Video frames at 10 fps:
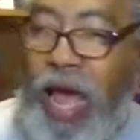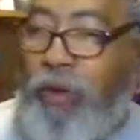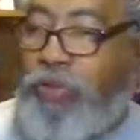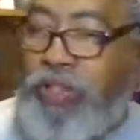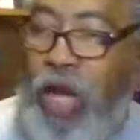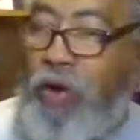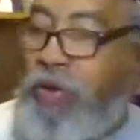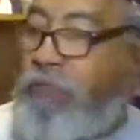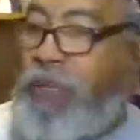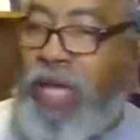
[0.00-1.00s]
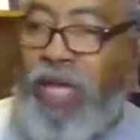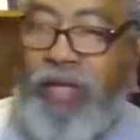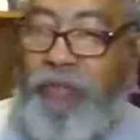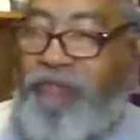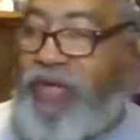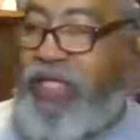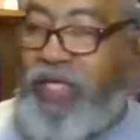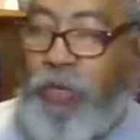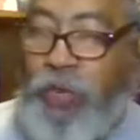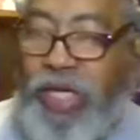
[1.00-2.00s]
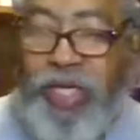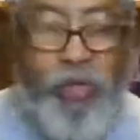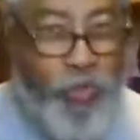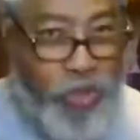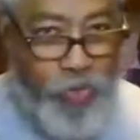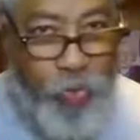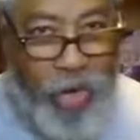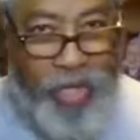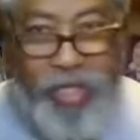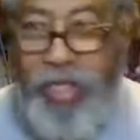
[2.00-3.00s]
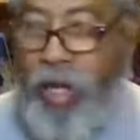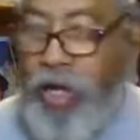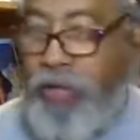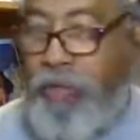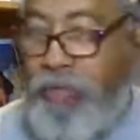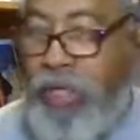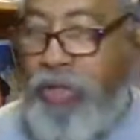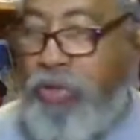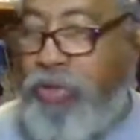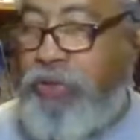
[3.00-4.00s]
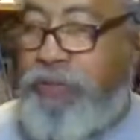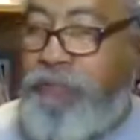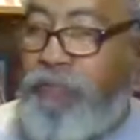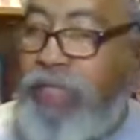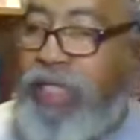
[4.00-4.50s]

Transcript: I was already paying him $50 a week with Whitey on the moon.